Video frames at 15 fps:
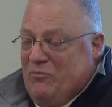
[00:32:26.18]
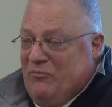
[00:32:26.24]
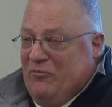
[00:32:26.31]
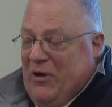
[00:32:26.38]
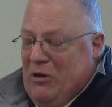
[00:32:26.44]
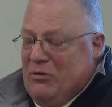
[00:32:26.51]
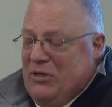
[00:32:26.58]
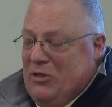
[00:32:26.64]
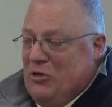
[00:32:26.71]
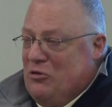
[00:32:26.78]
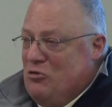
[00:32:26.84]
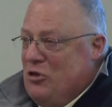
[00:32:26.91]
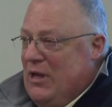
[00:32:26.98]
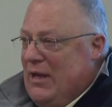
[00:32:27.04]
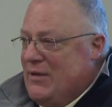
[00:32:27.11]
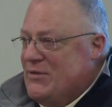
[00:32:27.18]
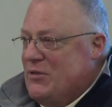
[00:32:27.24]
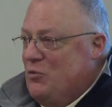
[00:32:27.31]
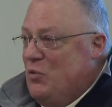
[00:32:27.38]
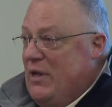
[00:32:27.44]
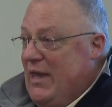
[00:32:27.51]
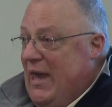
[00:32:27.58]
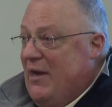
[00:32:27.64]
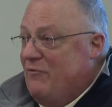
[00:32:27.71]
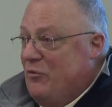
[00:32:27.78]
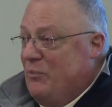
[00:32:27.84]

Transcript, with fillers: fairly good chance that we have a